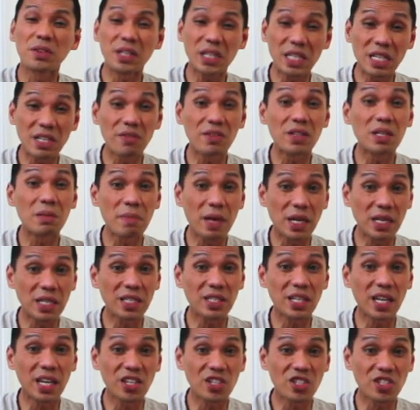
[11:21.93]
or even
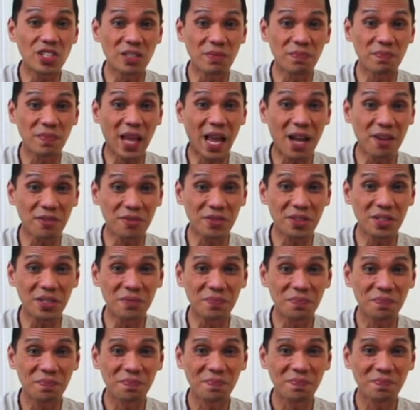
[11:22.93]
meditation after.
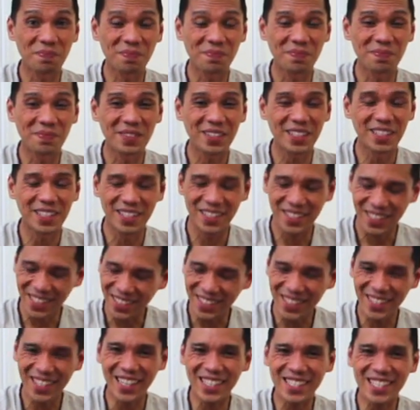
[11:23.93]

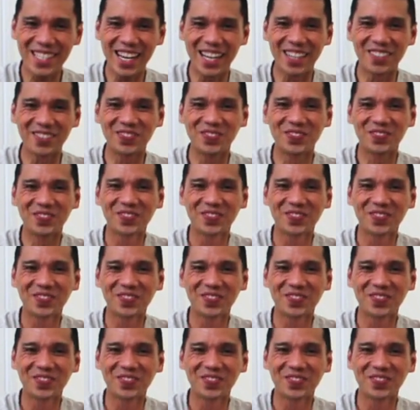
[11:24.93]
Until the next time,